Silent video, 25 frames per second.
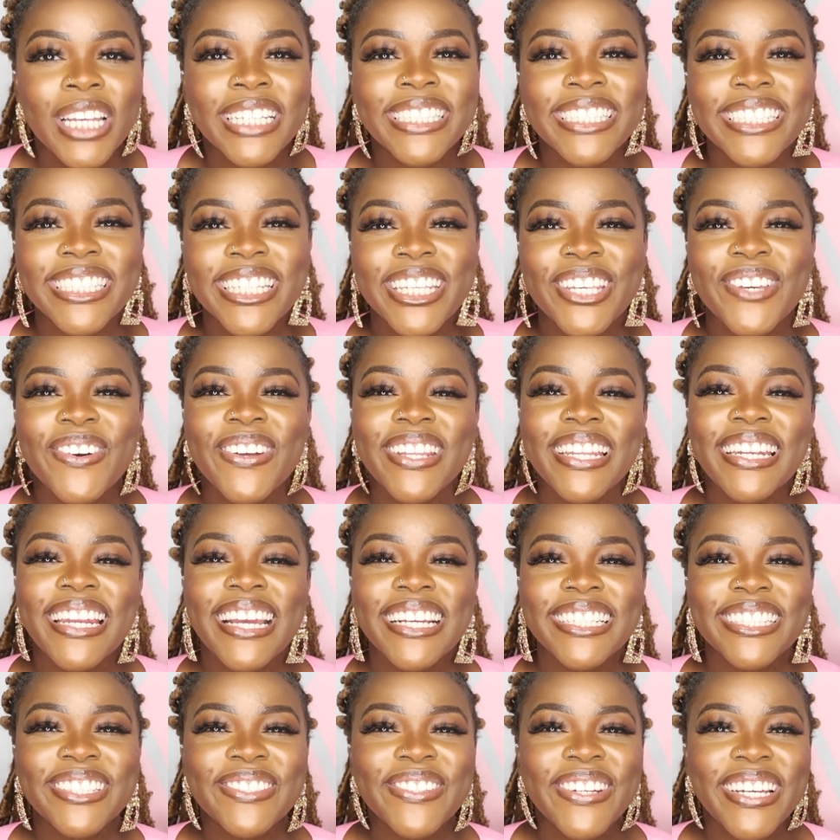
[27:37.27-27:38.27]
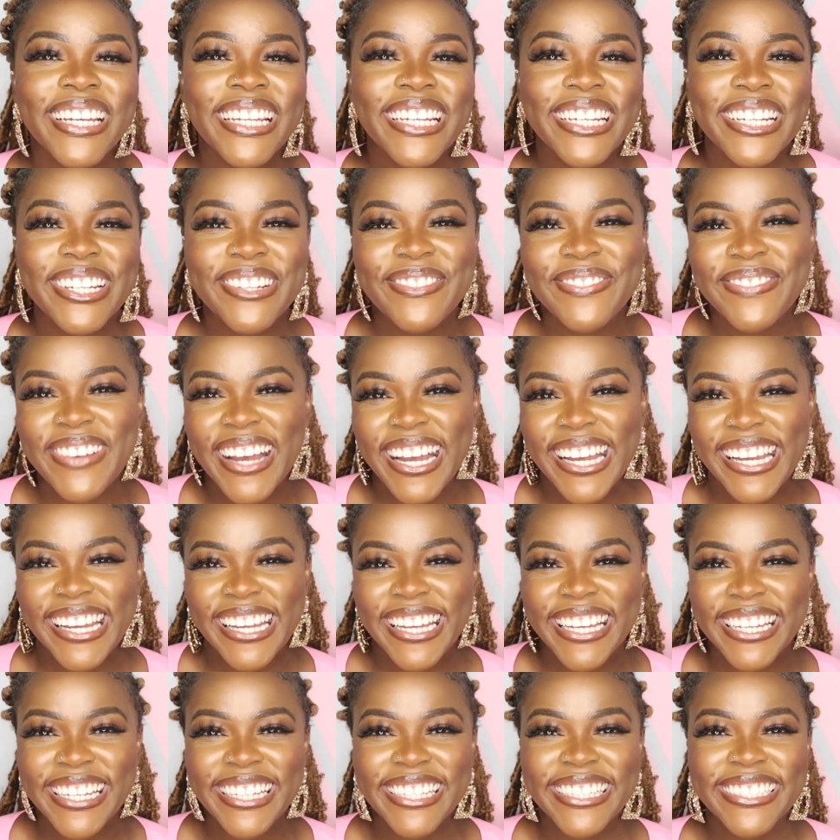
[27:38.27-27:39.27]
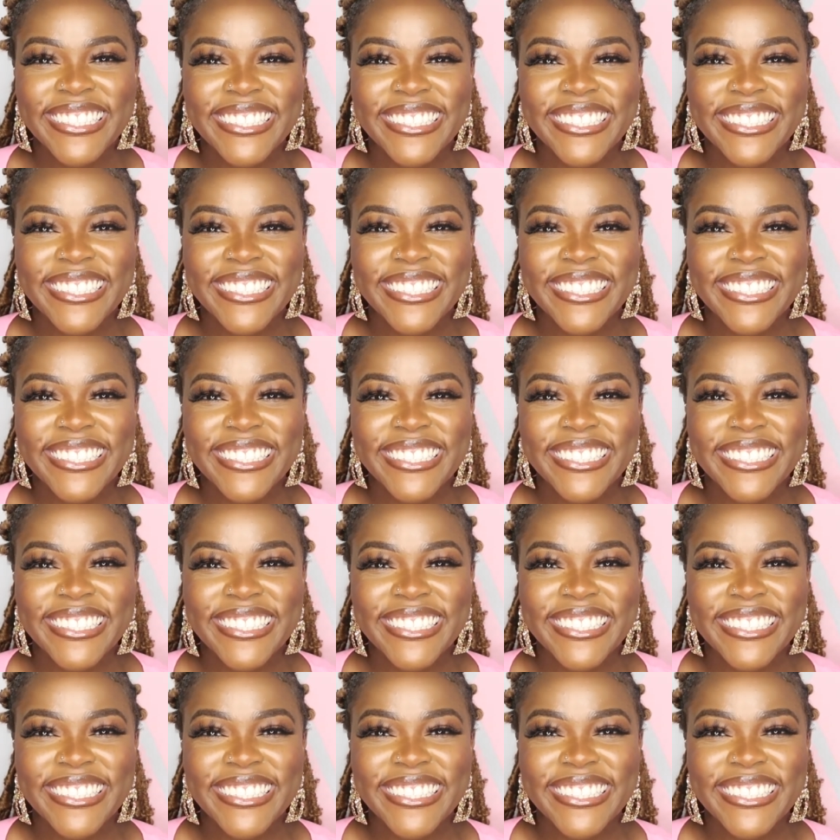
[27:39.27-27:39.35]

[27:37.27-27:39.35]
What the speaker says: See you on the next one. Bye.